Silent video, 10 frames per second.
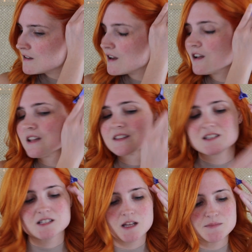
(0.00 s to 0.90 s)
I don't like
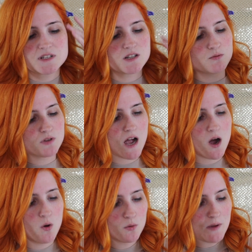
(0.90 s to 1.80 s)
these clips. They do not
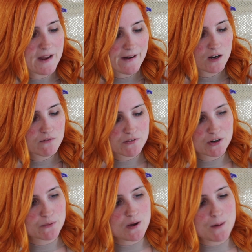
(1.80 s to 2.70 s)
hold my hair up
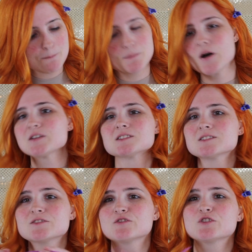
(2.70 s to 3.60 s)
very well, but
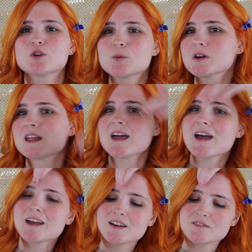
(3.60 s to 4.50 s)
they're what I
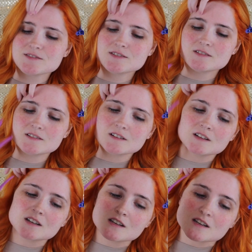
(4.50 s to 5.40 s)
have.
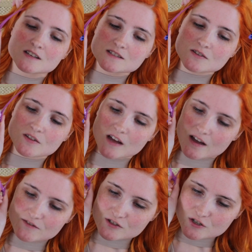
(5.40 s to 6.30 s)
So they'll
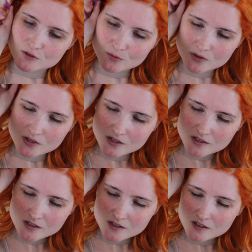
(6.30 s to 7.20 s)
have to do
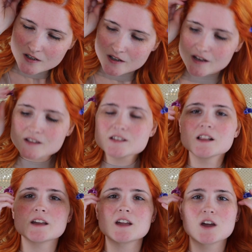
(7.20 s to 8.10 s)
until
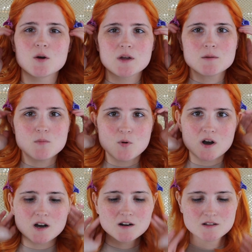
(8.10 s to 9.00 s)
I can go get
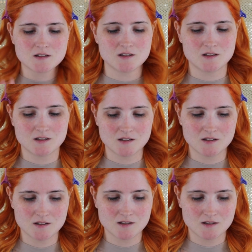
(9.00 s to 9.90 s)
more
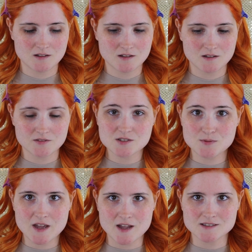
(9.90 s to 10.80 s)
this
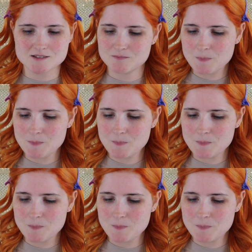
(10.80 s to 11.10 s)
weekend.